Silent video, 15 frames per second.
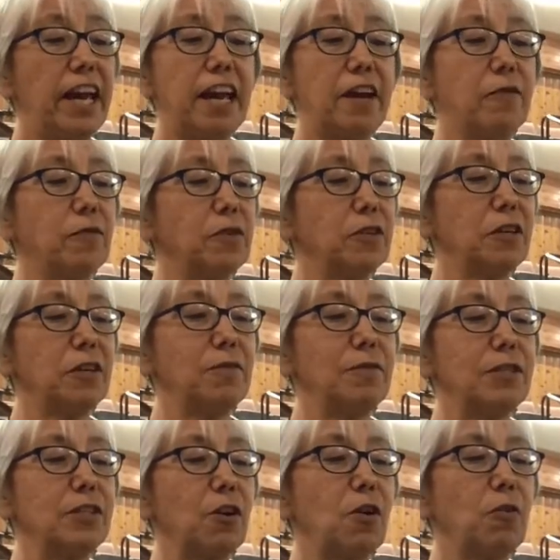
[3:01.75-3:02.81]
Everything
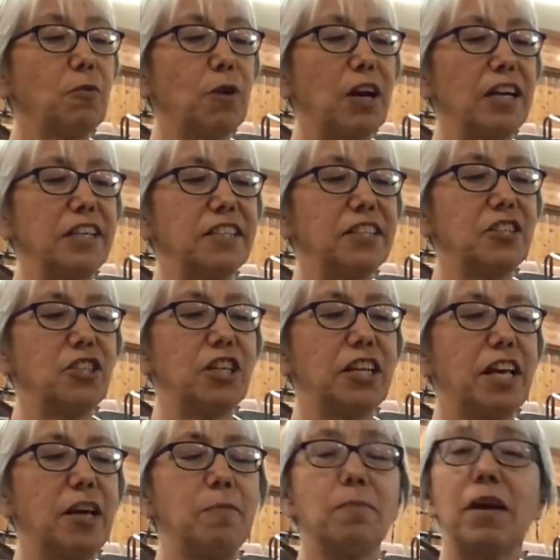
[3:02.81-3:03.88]
was all right. She
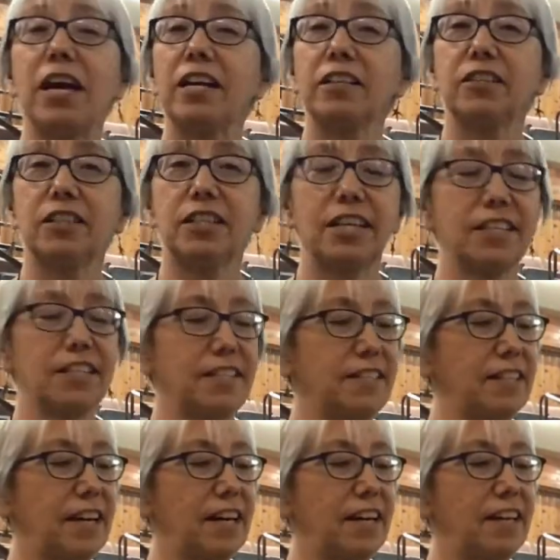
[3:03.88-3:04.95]
came back the
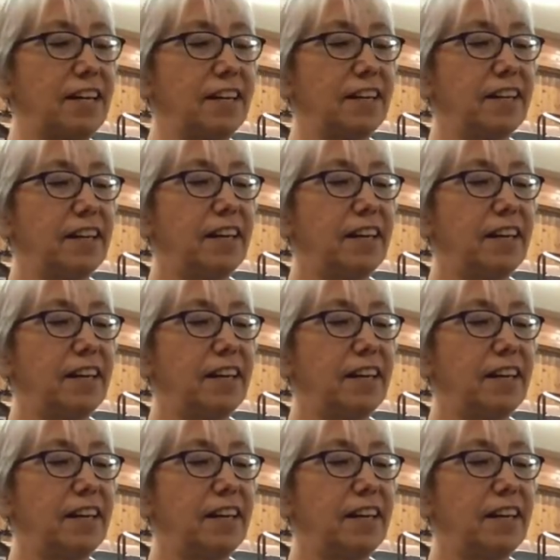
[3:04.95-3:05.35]
next day,